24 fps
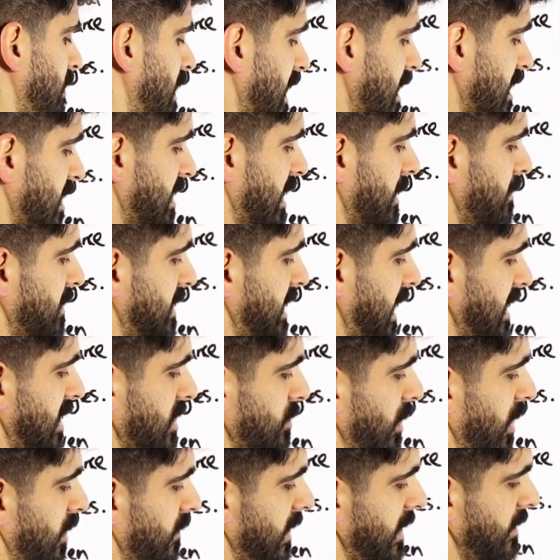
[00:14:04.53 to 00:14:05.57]
Yeah, some 10
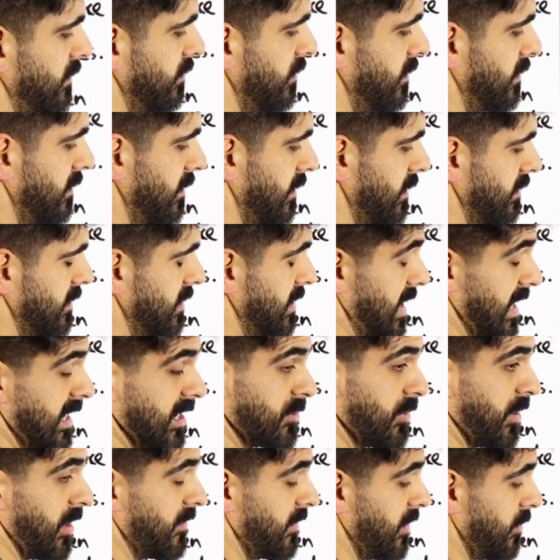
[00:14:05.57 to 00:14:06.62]
to the power of m, 10
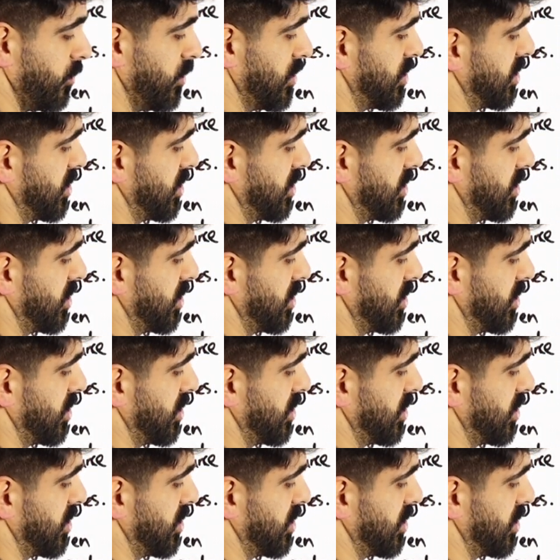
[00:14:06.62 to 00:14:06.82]
to the power of m,